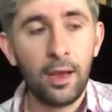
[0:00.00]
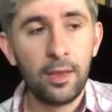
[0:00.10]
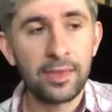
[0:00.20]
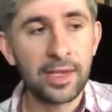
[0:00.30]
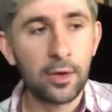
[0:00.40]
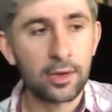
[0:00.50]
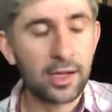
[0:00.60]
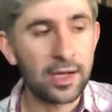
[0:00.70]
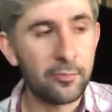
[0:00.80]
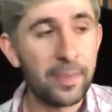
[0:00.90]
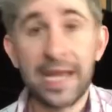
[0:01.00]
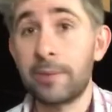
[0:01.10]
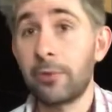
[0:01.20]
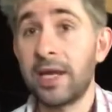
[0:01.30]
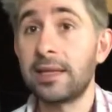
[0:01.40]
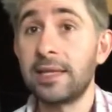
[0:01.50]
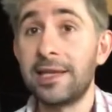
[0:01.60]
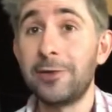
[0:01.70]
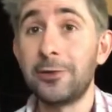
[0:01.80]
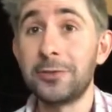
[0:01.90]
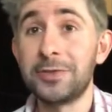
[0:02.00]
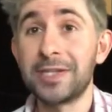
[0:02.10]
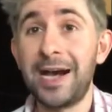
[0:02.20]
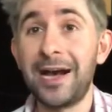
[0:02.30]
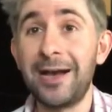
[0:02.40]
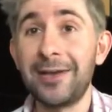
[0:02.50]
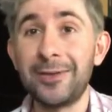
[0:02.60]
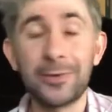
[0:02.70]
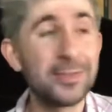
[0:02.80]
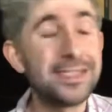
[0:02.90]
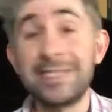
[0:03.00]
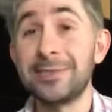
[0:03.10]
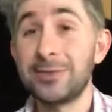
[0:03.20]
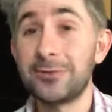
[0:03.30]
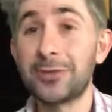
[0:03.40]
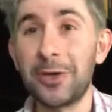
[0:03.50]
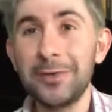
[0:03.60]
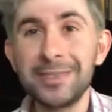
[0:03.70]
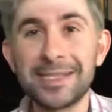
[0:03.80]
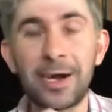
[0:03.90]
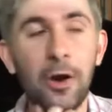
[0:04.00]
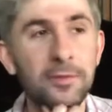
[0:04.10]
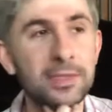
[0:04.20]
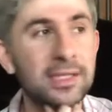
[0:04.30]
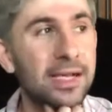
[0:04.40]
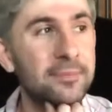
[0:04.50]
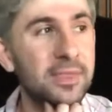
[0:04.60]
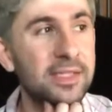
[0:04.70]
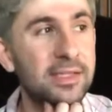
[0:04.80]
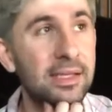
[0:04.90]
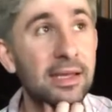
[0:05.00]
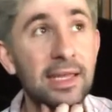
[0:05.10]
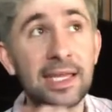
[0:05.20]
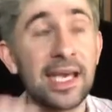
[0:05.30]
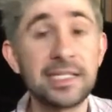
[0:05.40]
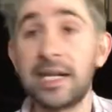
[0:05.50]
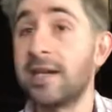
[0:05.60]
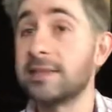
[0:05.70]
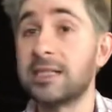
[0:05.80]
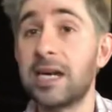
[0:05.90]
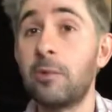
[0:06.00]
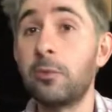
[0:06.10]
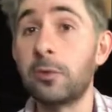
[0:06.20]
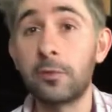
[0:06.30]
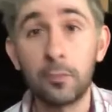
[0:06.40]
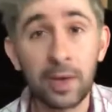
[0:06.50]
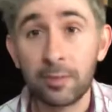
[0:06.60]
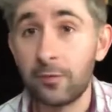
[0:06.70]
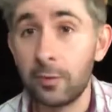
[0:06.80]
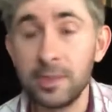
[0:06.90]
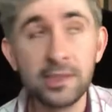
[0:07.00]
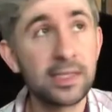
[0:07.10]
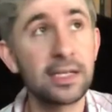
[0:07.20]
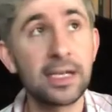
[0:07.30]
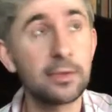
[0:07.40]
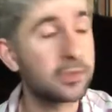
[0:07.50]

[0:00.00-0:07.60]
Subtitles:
They're not kind of bank-breakingly huge, seasons of shows. They're often just engaging artists to come on board for one performance. And I